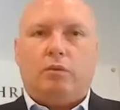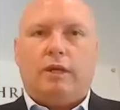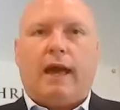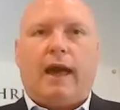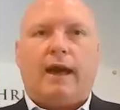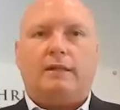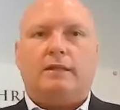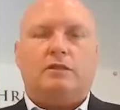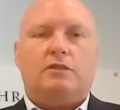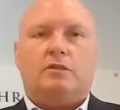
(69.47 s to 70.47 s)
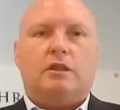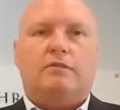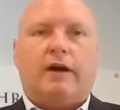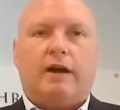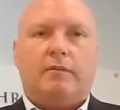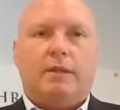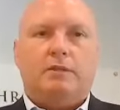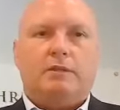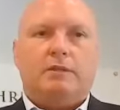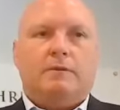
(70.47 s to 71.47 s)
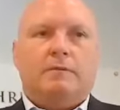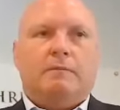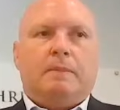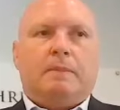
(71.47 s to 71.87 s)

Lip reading: react in certain environments.